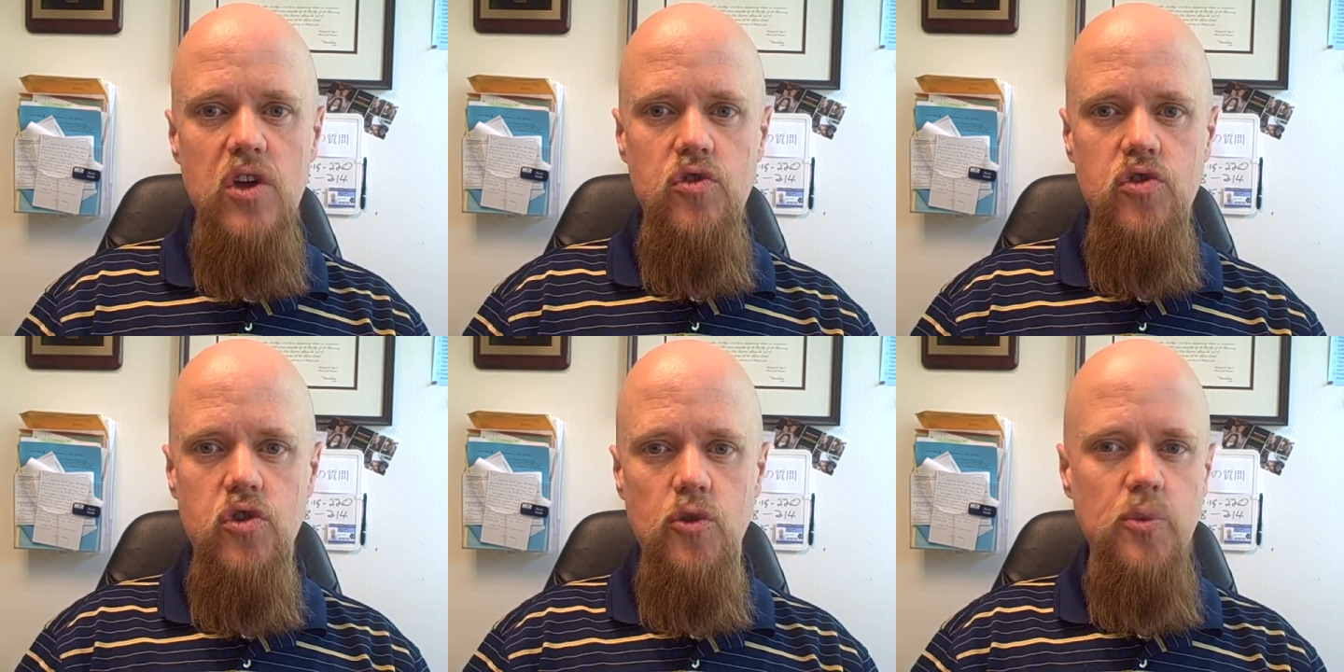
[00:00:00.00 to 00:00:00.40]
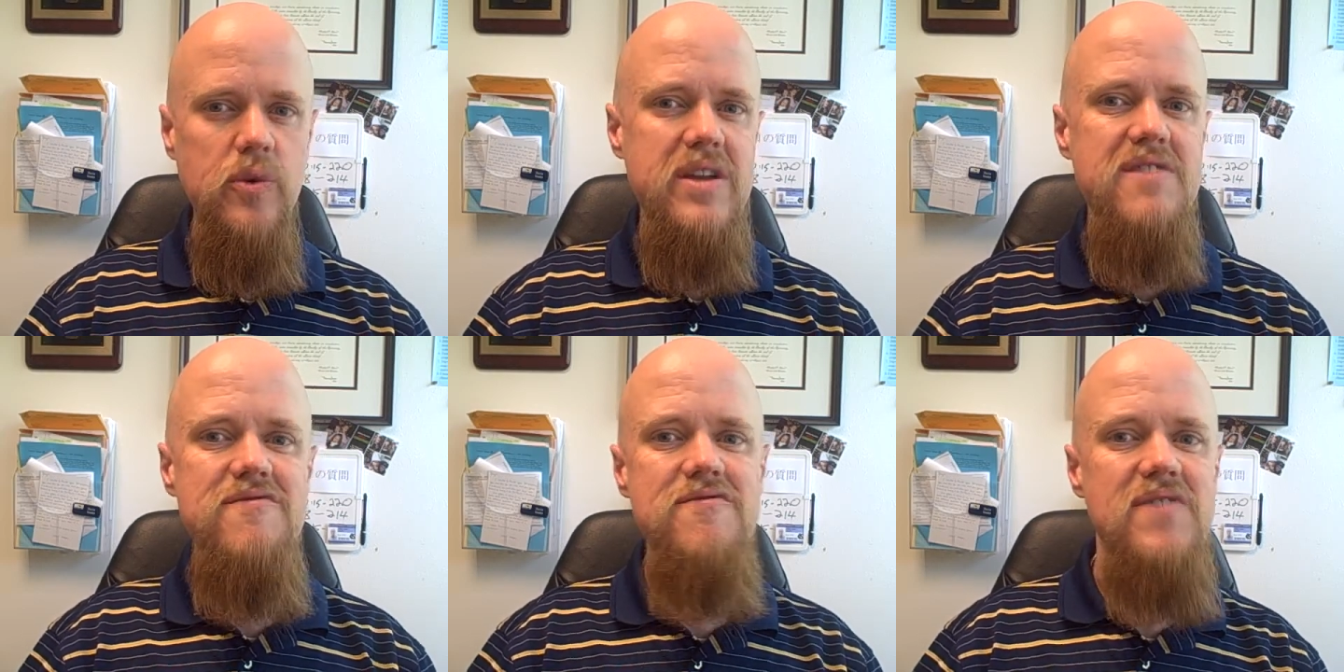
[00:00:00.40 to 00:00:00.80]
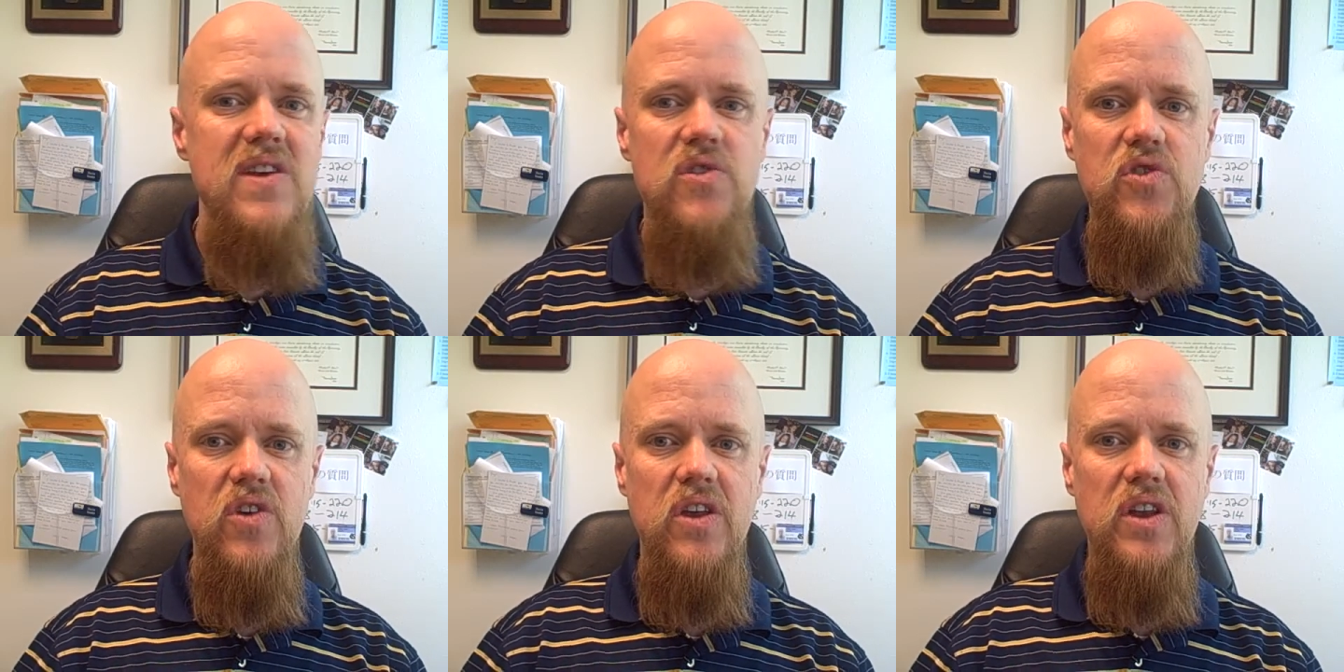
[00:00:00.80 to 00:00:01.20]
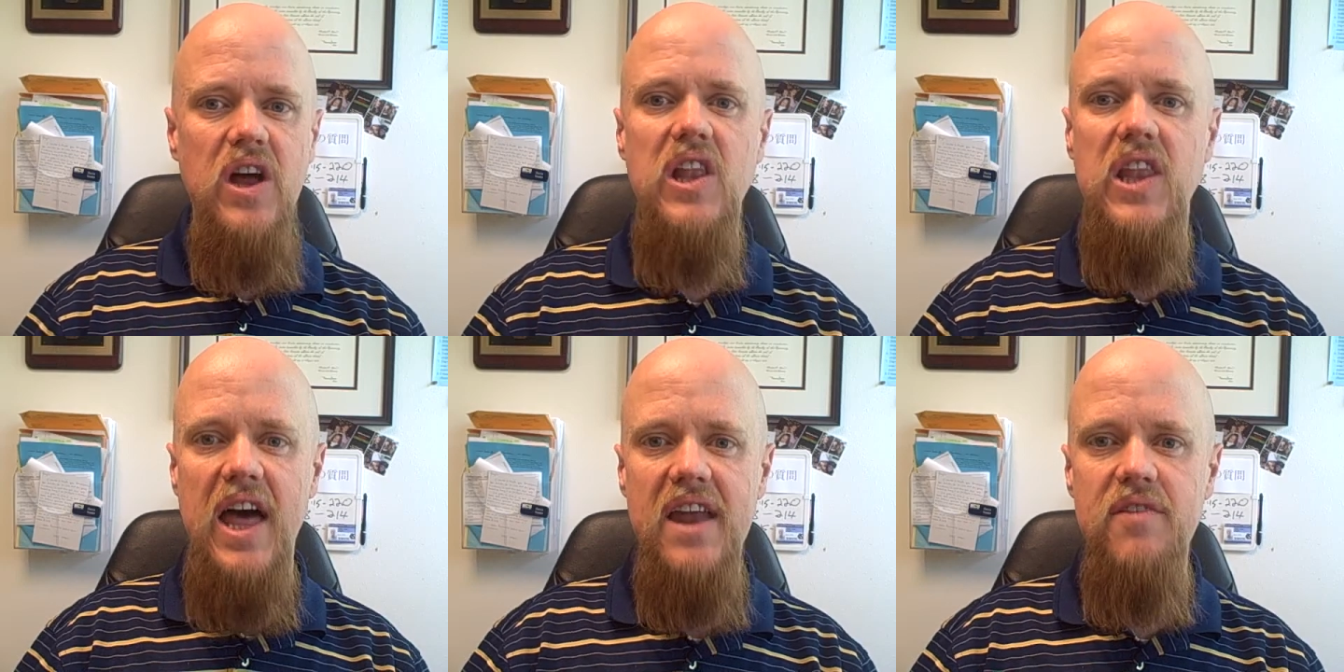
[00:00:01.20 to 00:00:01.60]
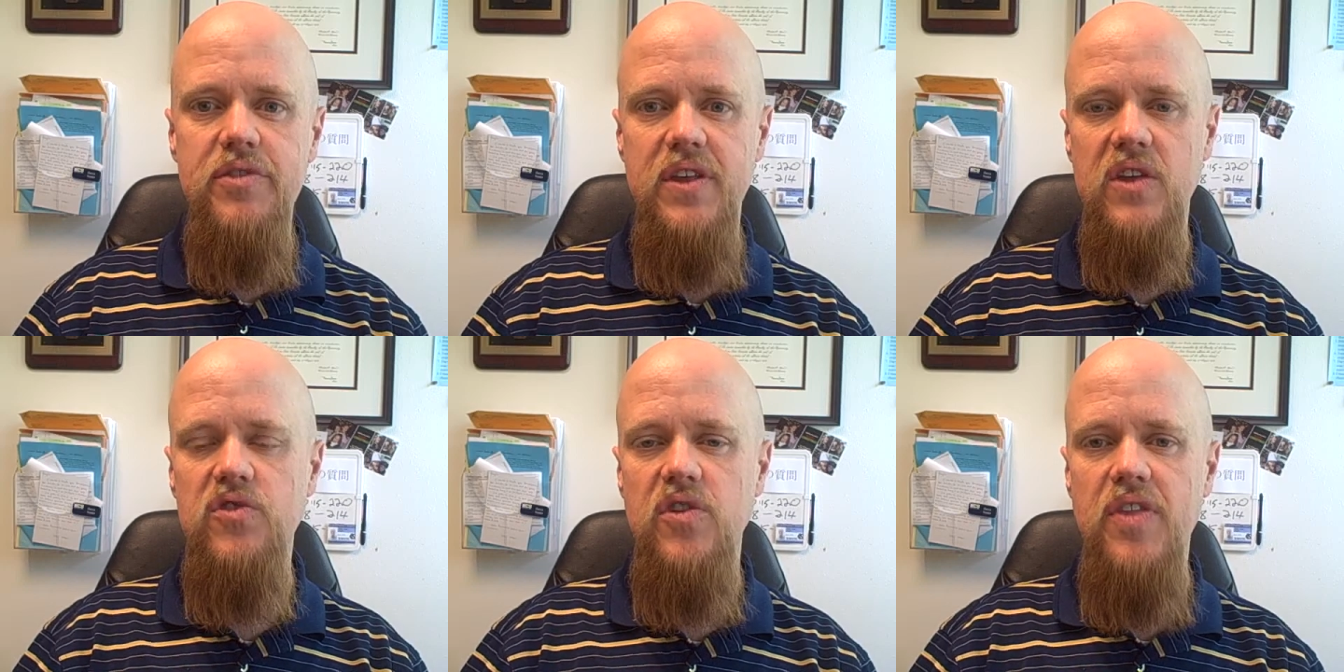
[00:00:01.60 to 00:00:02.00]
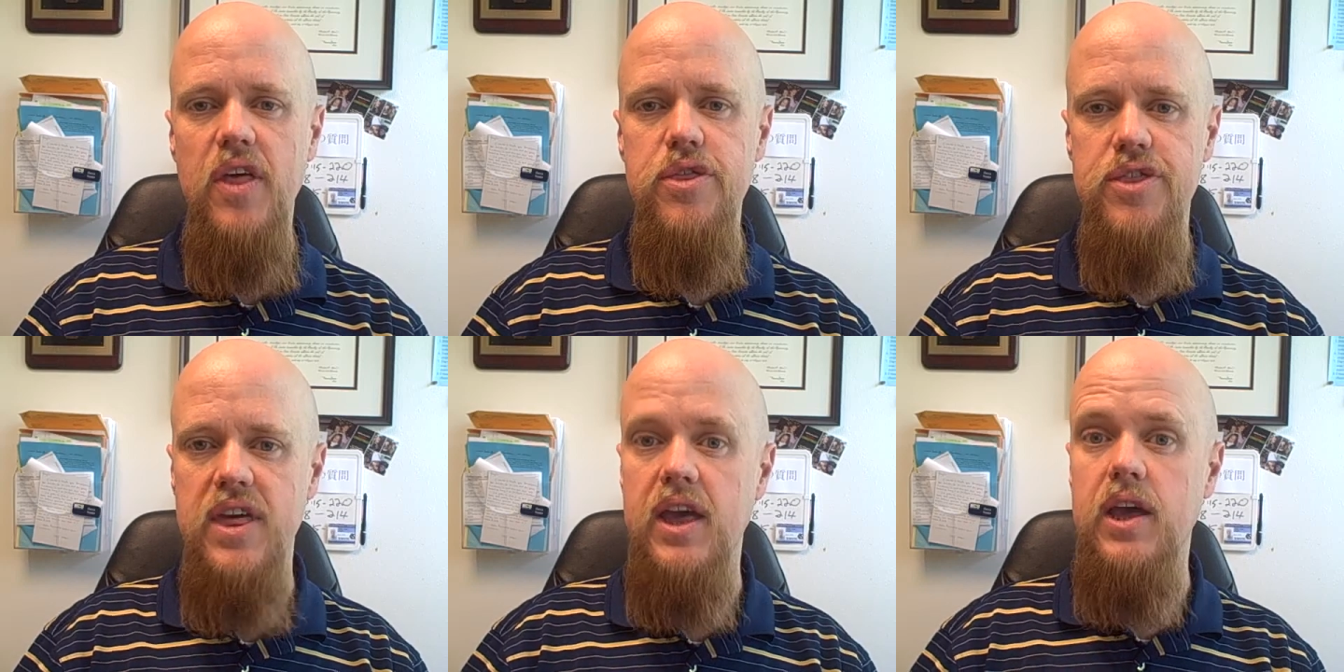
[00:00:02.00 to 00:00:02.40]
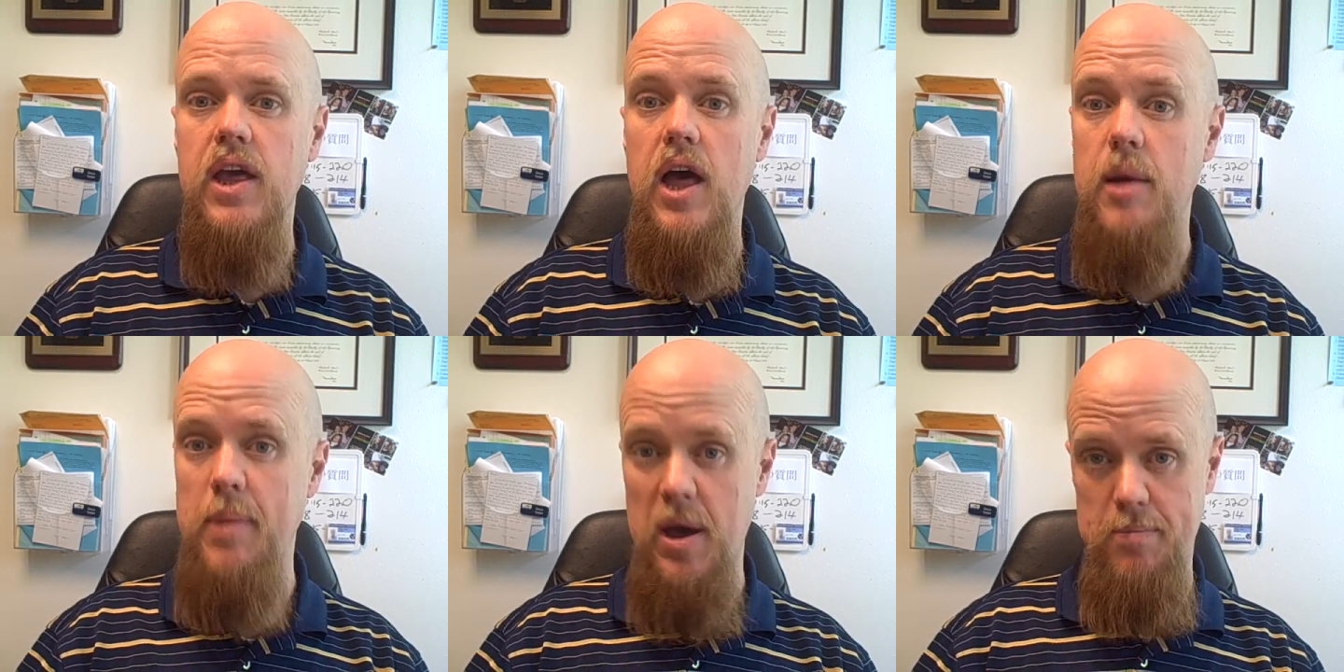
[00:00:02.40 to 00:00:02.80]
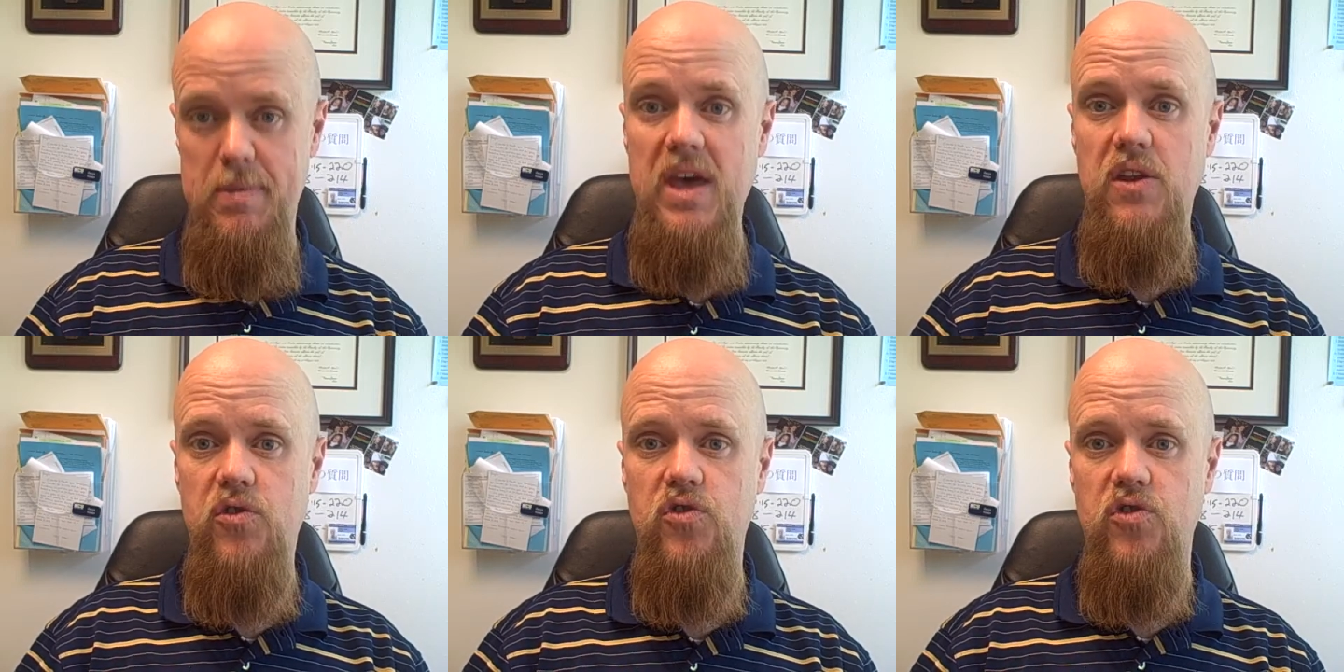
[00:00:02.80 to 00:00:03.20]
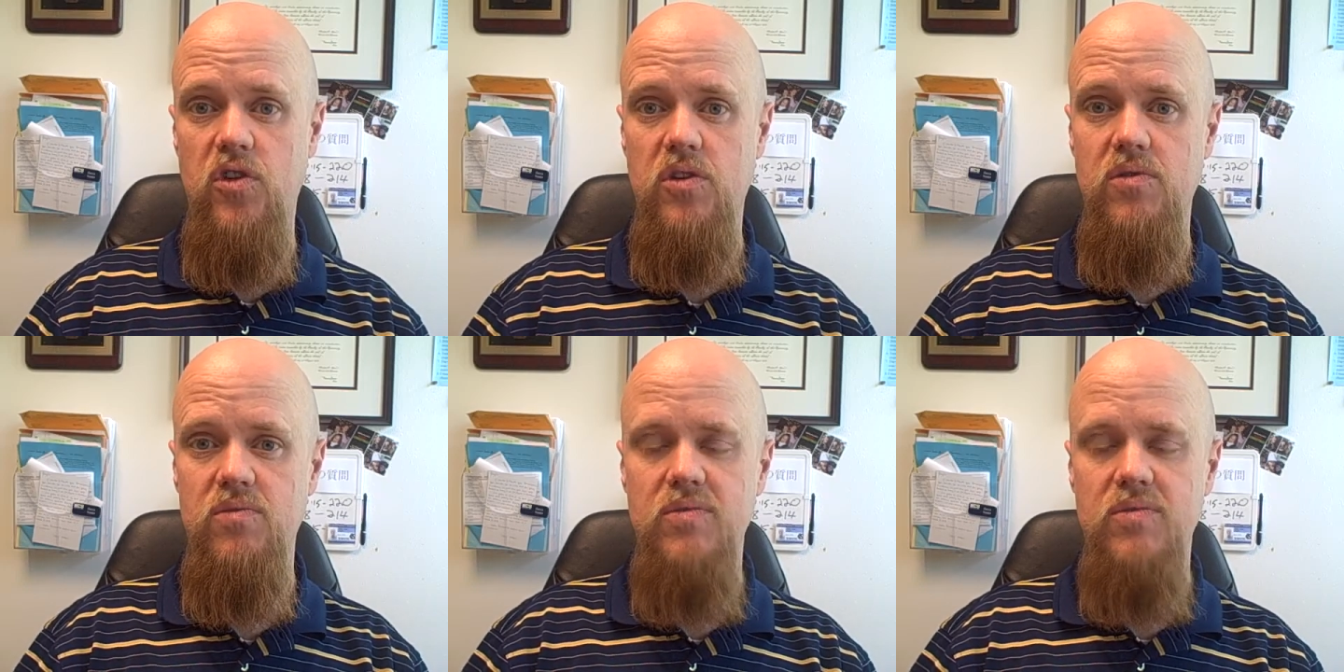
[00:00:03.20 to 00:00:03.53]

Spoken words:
to revisit a lot of things that they think about medicine.